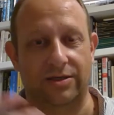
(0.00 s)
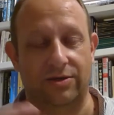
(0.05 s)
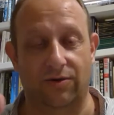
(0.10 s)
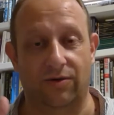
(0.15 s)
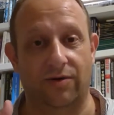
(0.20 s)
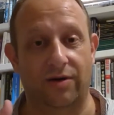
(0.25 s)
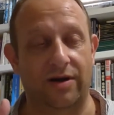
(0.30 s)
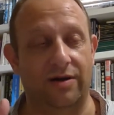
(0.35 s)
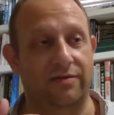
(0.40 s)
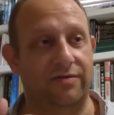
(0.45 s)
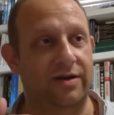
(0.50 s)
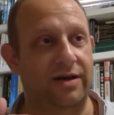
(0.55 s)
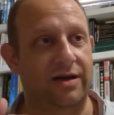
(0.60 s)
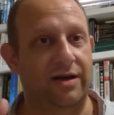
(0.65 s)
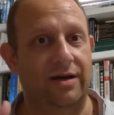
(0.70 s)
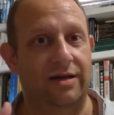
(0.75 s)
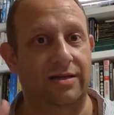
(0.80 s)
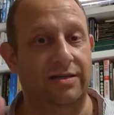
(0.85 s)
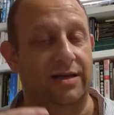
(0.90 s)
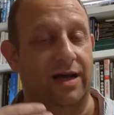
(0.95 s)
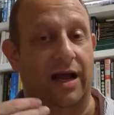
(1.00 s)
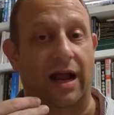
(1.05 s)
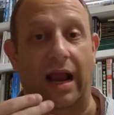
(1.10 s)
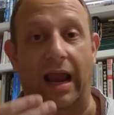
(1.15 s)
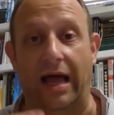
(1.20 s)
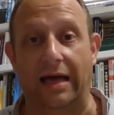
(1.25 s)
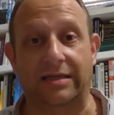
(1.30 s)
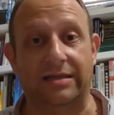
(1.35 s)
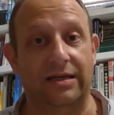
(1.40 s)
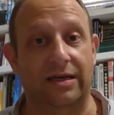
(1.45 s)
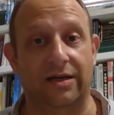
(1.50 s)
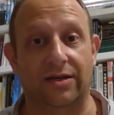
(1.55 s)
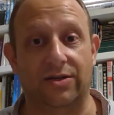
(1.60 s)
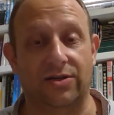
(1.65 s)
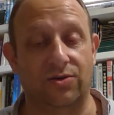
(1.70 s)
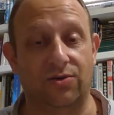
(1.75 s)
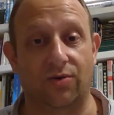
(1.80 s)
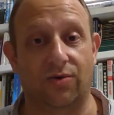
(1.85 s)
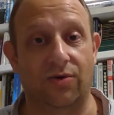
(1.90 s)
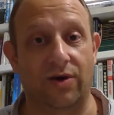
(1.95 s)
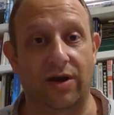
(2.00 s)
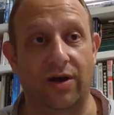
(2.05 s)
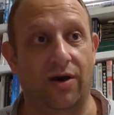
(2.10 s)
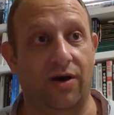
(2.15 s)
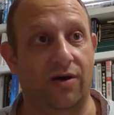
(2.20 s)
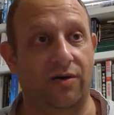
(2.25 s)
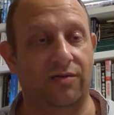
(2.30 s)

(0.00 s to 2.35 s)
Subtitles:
a classic story of a